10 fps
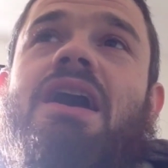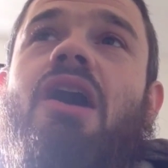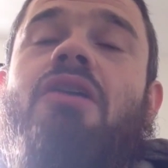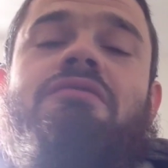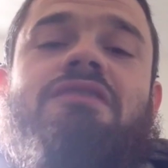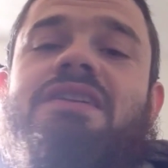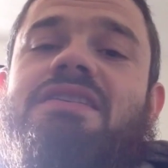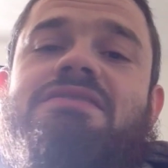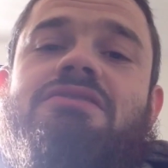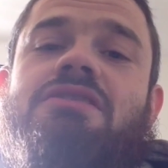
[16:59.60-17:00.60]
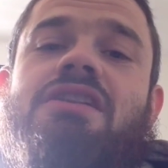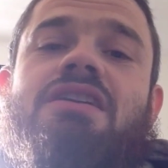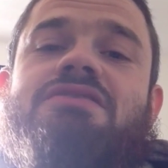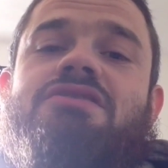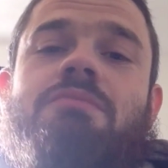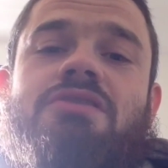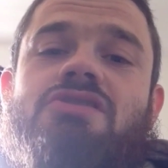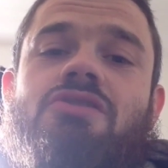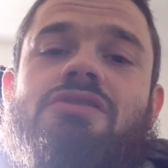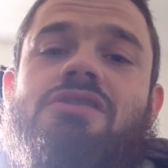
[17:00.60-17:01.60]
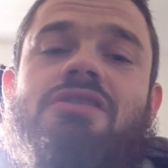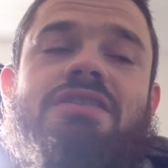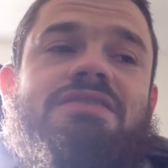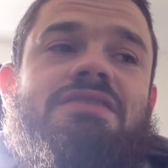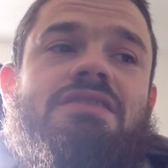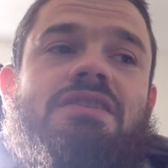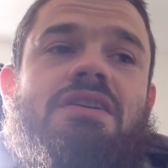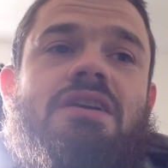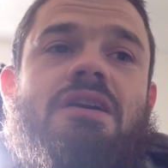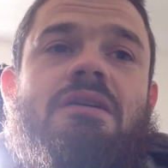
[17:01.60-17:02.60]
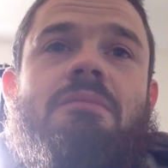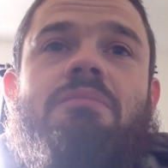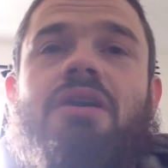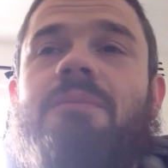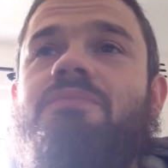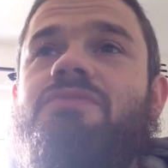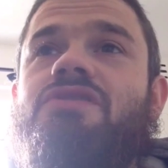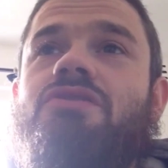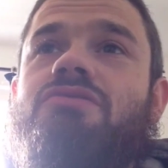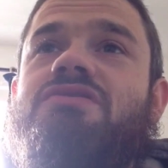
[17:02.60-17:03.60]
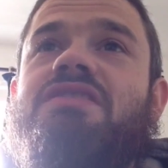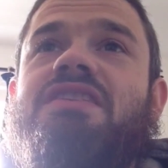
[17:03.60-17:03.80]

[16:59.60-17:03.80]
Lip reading: Hopefully it's not going to last too much longer, guys. But use the